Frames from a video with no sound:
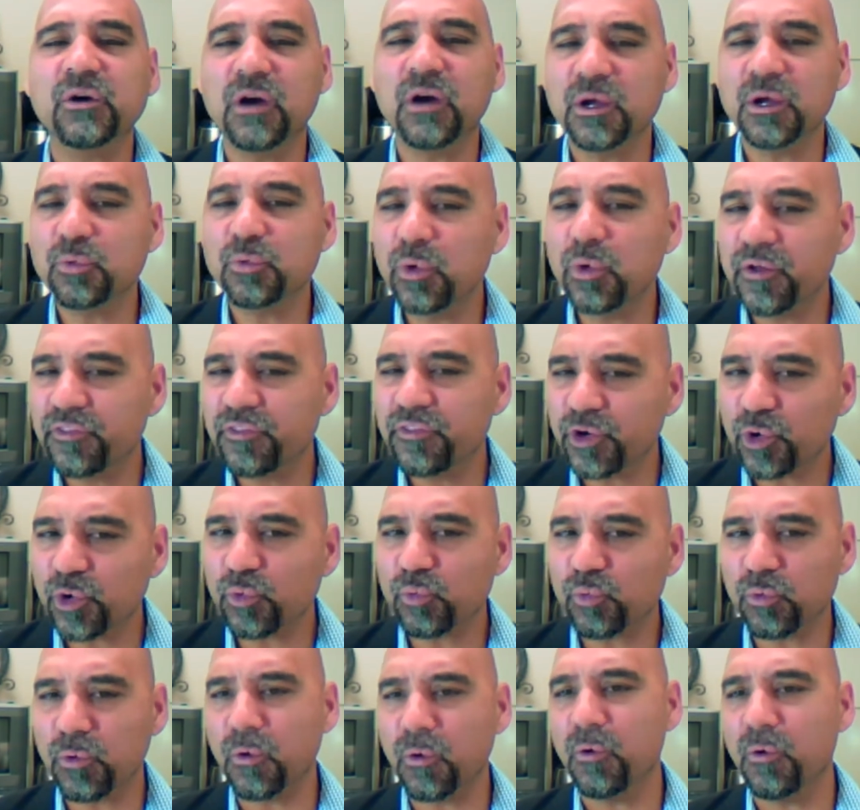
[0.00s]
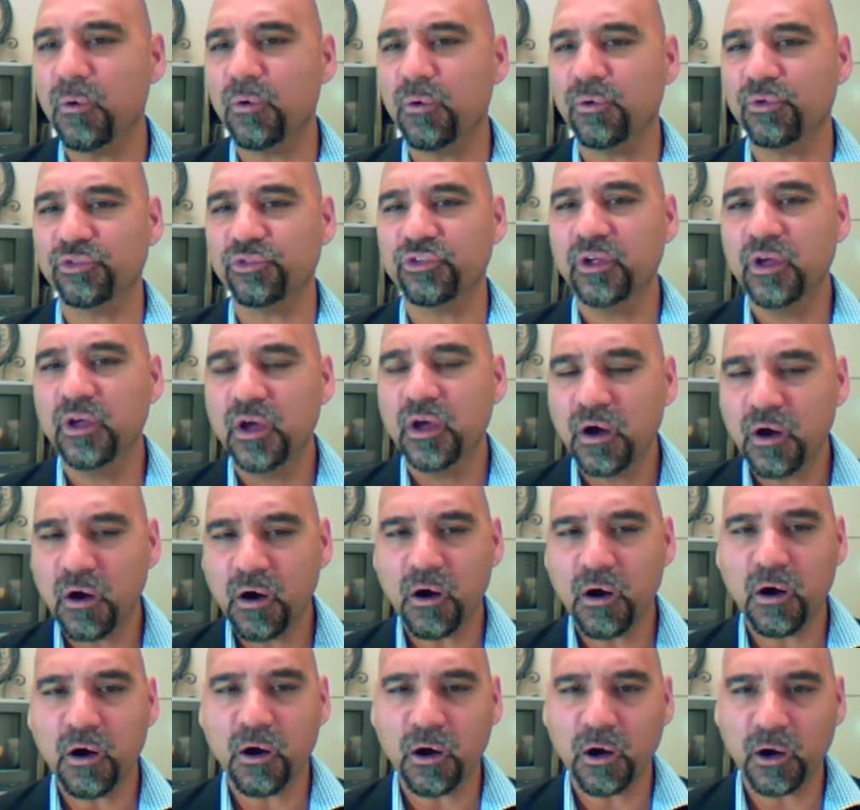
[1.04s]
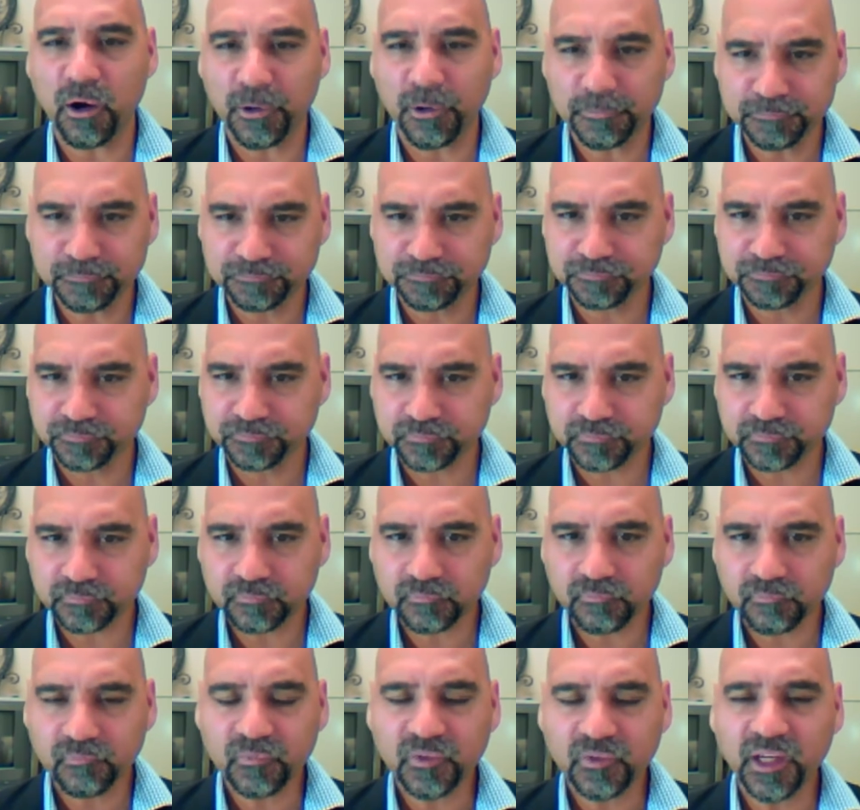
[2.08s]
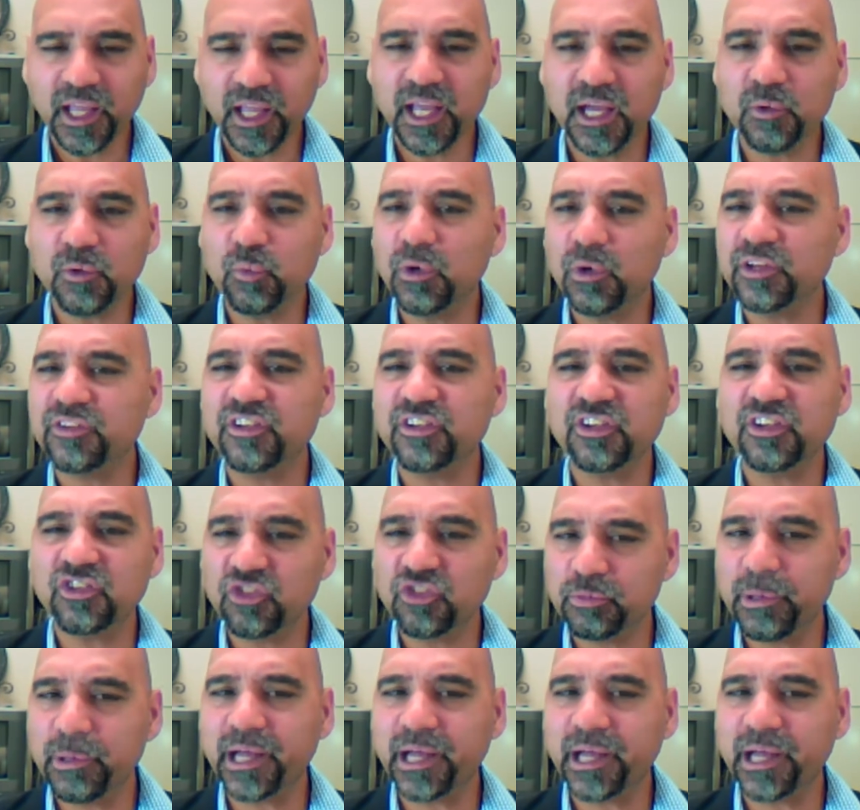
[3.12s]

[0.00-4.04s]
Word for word: People have to be very clear on what their roles are